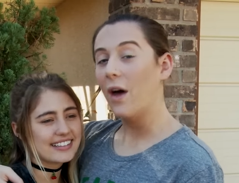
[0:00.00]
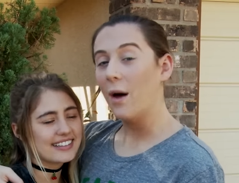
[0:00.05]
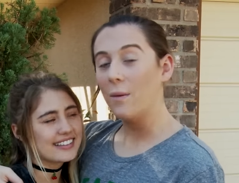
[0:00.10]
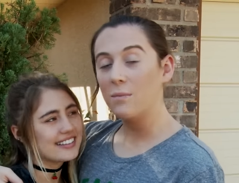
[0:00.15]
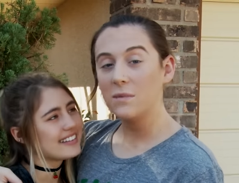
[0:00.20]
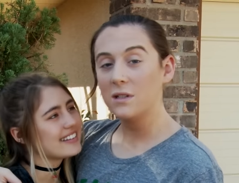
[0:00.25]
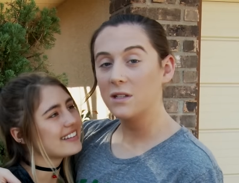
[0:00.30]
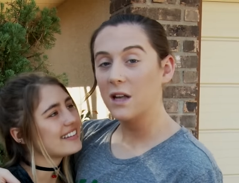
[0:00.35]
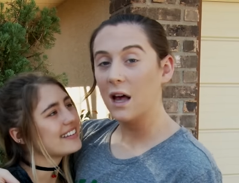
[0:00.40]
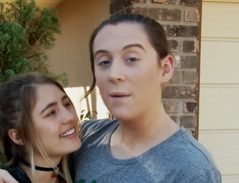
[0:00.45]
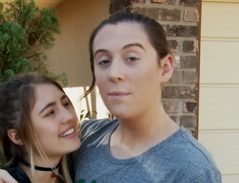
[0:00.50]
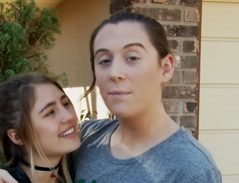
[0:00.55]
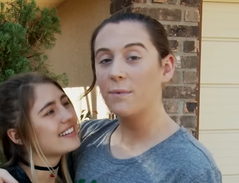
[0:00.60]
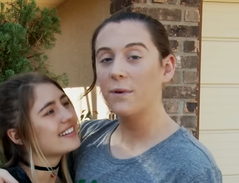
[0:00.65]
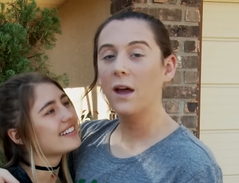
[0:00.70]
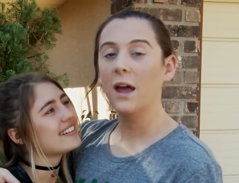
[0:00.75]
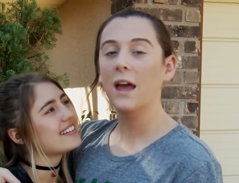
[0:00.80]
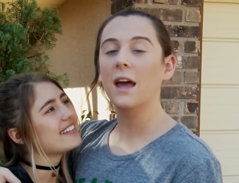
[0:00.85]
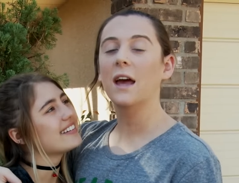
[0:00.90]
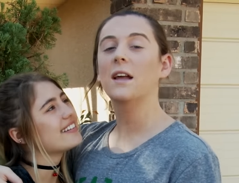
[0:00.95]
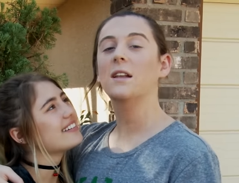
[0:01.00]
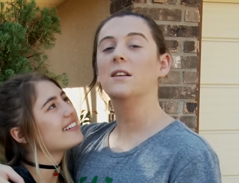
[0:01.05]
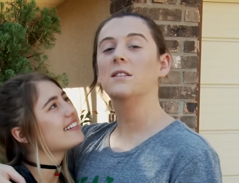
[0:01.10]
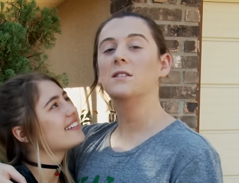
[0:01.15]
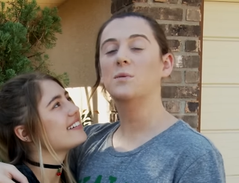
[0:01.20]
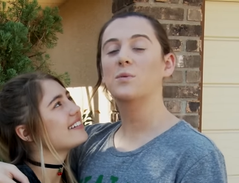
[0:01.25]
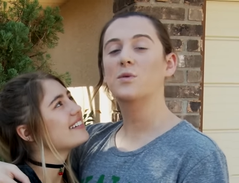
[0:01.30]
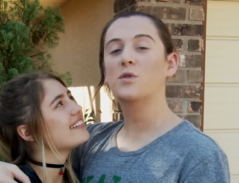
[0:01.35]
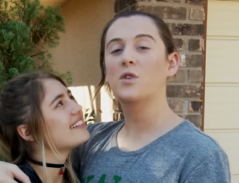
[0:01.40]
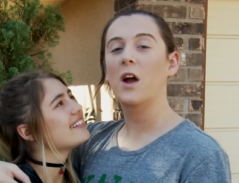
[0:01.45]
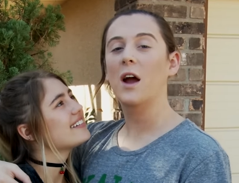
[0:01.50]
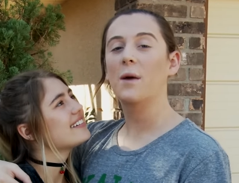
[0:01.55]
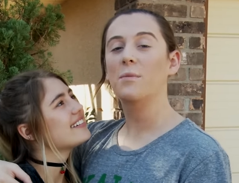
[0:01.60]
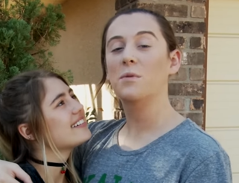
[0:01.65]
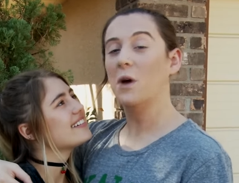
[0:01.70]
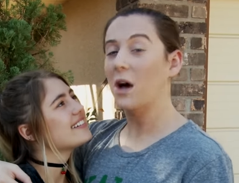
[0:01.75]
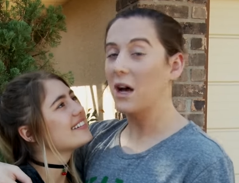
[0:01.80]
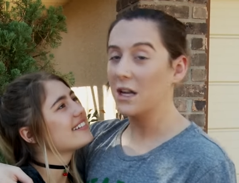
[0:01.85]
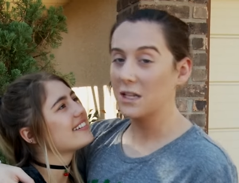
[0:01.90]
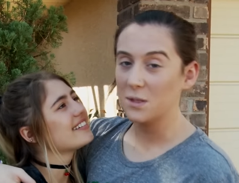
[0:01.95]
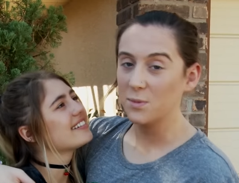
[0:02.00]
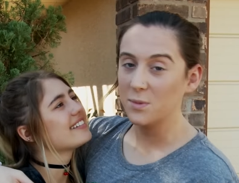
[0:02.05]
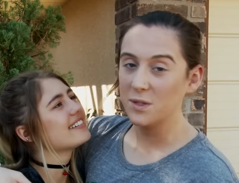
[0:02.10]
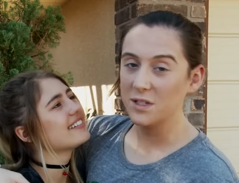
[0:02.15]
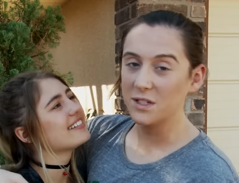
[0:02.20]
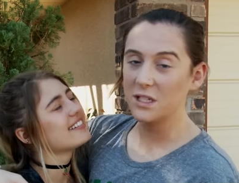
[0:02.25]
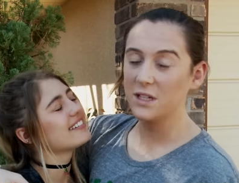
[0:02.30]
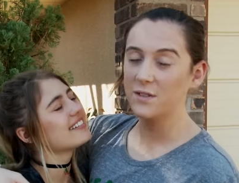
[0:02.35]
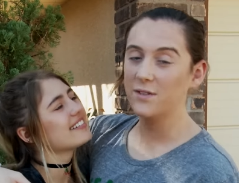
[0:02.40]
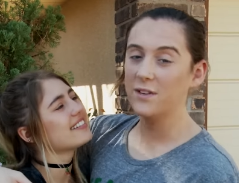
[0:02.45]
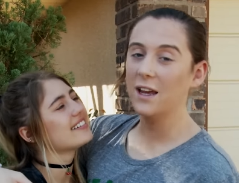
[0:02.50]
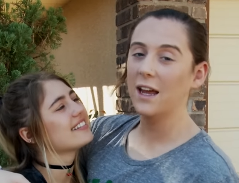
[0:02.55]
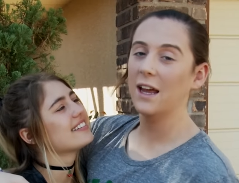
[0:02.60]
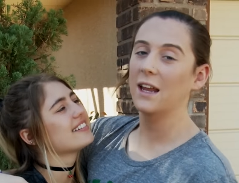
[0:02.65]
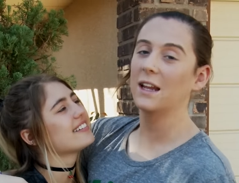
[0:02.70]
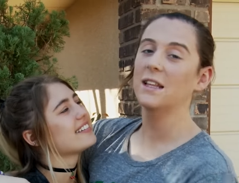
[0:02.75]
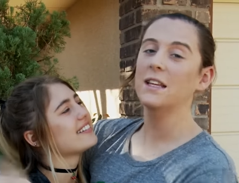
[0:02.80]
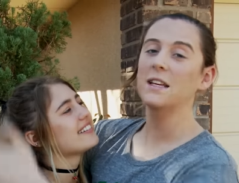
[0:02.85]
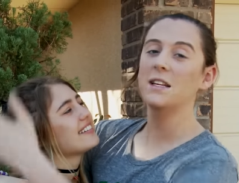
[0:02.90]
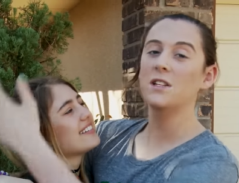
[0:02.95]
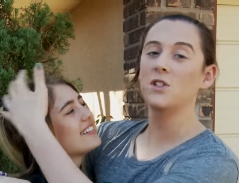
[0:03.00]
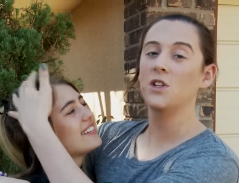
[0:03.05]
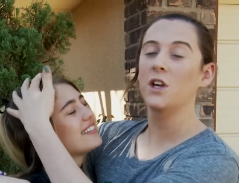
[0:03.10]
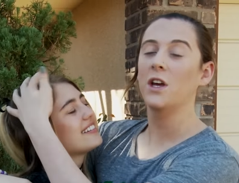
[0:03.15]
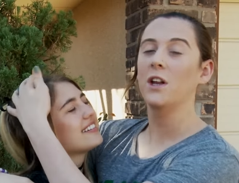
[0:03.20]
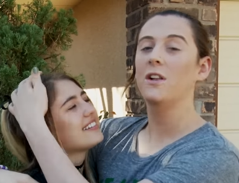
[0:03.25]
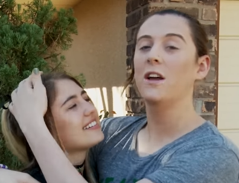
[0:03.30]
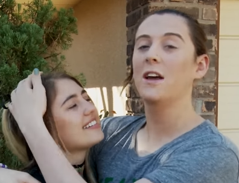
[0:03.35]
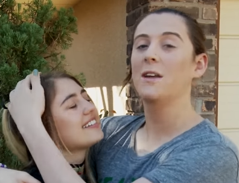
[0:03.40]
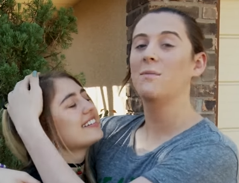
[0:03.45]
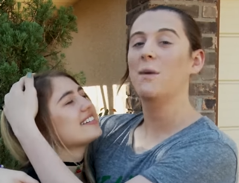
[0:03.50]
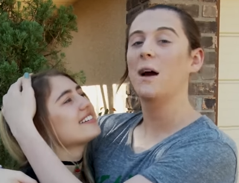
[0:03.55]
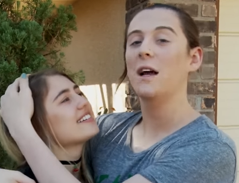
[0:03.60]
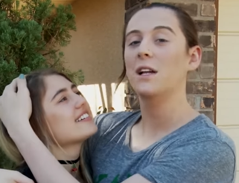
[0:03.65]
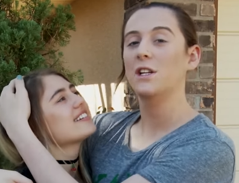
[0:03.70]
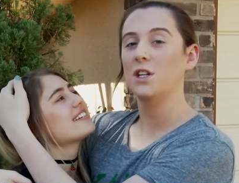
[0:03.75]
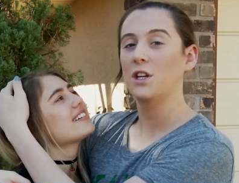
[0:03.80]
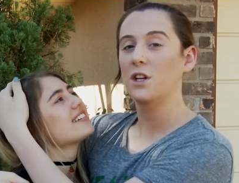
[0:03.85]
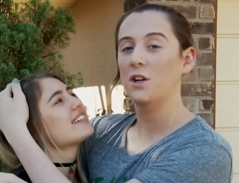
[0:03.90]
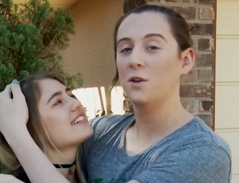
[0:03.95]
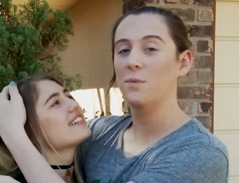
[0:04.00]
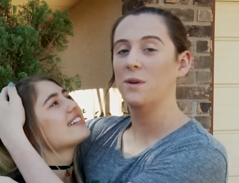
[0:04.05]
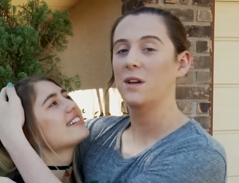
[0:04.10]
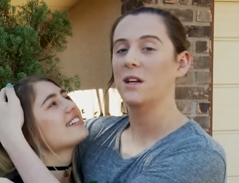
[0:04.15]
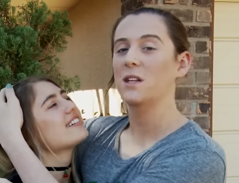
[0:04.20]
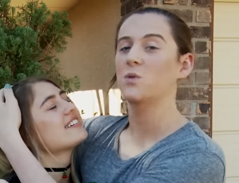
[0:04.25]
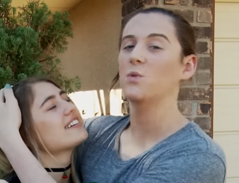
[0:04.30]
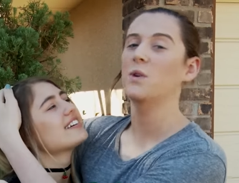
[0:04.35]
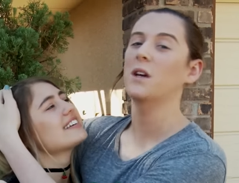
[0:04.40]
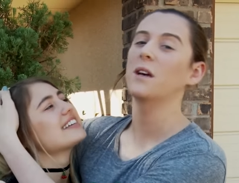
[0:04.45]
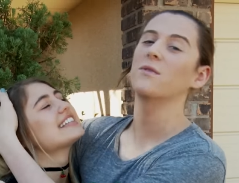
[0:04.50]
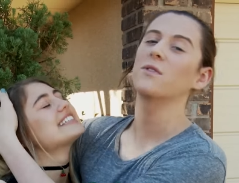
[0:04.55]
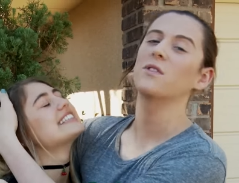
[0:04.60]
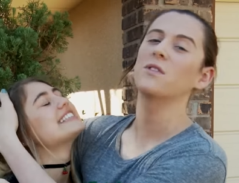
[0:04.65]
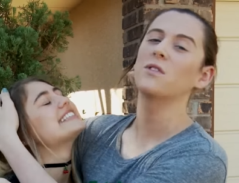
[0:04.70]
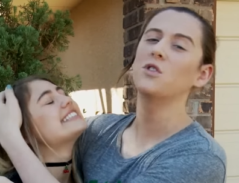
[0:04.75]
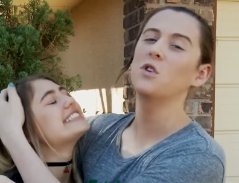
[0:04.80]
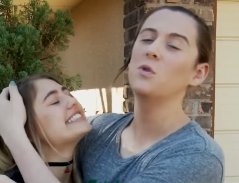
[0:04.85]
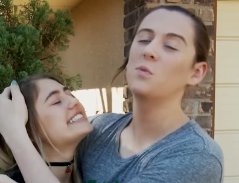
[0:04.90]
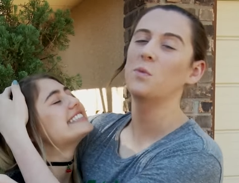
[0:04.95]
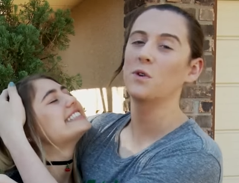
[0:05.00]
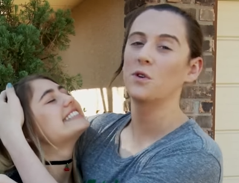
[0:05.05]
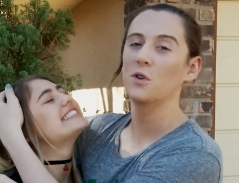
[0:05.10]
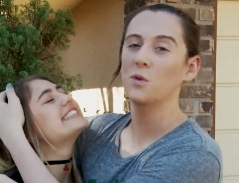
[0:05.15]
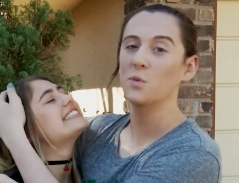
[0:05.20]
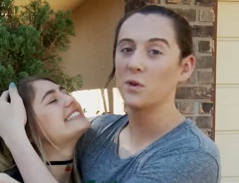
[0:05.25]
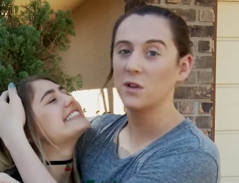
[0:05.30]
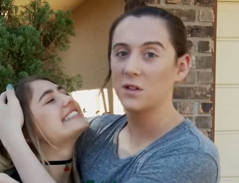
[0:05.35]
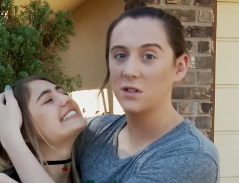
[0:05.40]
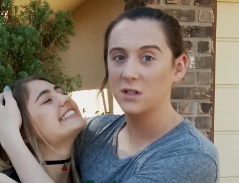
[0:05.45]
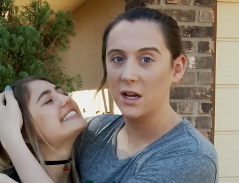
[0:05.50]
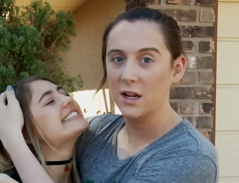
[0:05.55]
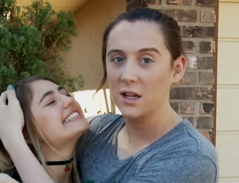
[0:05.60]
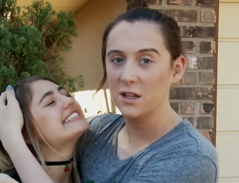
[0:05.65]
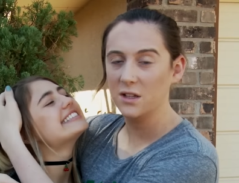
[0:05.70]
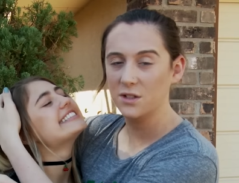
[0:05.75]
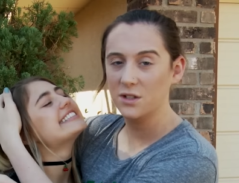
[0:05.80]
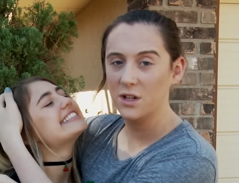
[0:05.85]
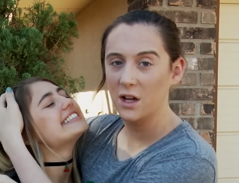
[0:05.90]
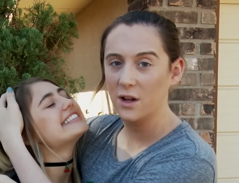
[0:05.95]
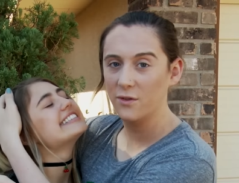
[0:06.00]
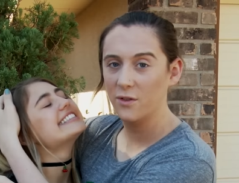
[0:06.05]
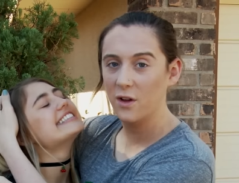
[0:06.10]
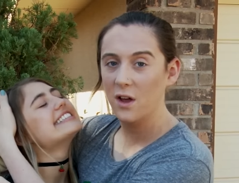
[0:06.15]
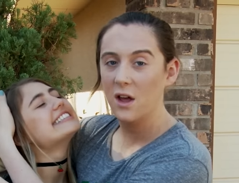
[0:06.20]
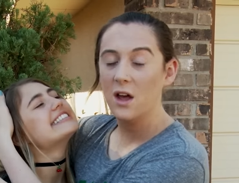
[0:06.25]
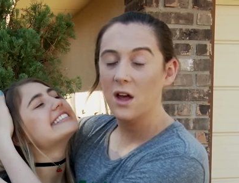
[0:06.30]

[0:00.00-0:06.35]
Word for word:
Speaker 1: thumbs up and subscribe to Awesomest TV and Leah's channel and my channel because we have super duper exciting stuff.